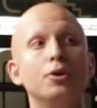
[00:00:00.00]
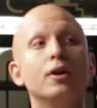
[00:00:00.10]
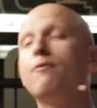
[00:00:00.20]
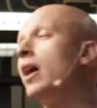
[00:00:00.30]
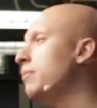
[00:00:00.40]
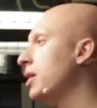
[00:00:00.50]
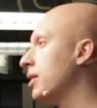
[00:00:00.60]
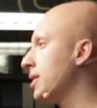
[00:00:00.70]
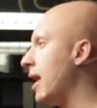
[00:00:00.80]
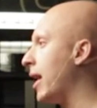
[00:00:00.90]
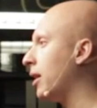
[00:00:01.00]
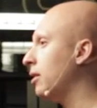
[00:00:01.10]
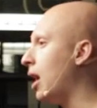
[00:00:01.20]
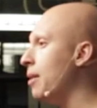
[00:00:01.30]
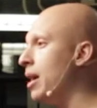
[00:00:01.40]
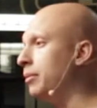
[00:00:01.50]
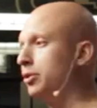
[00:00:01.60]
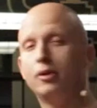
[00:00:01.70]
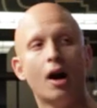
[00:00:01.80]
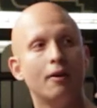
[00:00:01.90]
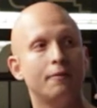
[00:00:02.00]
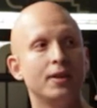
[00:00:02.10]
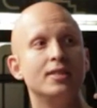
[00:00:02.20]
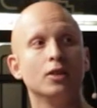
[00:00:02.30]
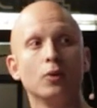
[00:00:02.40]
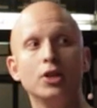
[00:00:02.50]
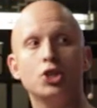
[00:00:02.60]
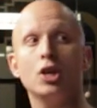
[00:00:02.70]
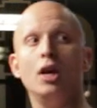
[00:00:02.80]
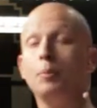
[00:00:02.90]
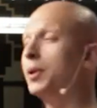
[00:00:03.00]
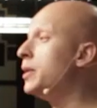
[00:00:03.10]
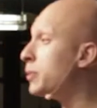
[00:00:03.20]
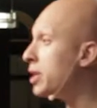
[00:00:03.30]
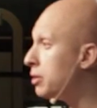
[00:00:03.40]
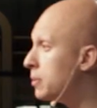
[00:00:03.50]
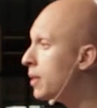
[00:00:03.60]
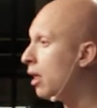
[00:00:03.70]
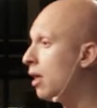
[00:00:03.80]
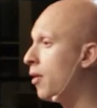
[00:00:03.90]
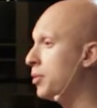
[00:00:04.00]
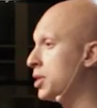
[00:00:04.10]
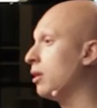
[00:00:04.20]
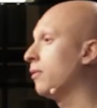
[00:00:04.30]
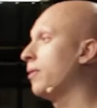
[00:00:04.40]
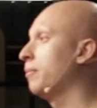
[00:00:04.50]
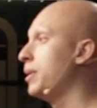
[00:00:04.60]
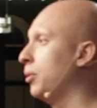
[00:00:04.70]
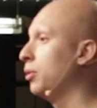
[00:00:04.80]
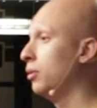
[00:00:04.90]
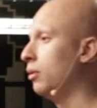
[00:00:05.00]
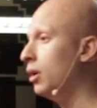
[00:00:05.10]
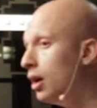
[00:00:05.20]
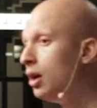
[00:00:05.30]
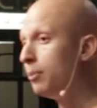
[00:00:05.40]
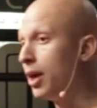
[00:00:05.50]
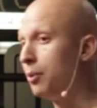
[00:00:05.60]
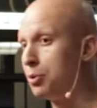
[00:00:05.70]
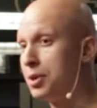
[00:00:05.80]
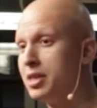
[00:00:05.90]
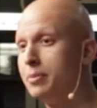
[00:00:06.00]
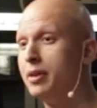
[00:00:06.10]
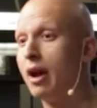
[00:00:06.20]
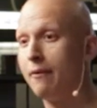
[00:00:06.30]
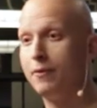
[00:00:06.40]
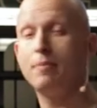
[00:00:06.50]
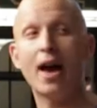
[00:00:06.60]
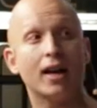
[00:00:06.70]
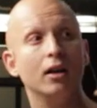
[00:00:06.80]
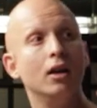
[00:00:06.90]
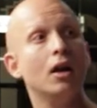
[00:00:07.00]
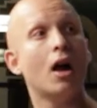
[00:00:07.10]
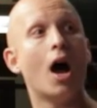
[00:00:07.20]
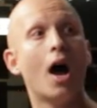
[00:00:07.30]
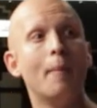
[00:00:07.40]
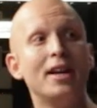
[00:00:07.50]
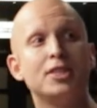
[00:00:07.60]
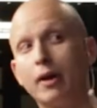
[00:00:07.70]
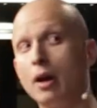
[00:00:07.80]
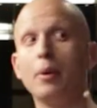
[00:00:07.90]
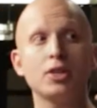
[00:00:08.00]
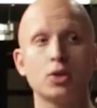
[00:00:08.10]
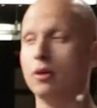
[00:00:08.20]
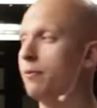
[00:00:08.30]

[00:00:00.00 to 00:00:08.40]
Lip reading: you can find me on Slack. I'm M. Glukhov, easy to reach. Please reach out to me. I love always hearing from people who play with RethinkDB or have feedback. And it's a great way to sort